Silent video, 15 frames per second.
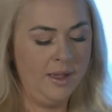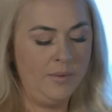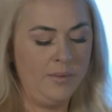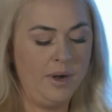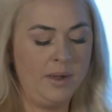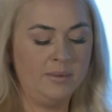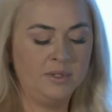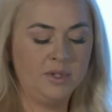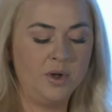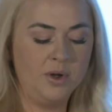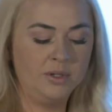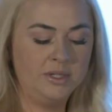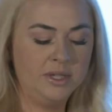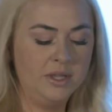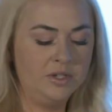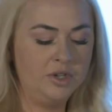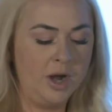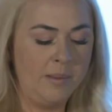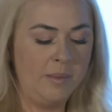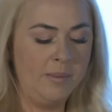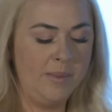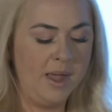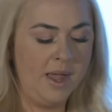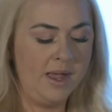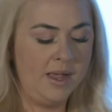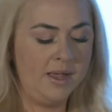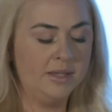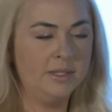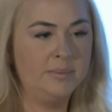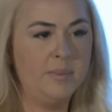when I was called to the trauma bay
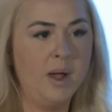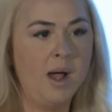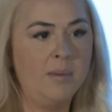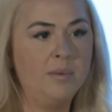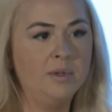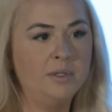as Bob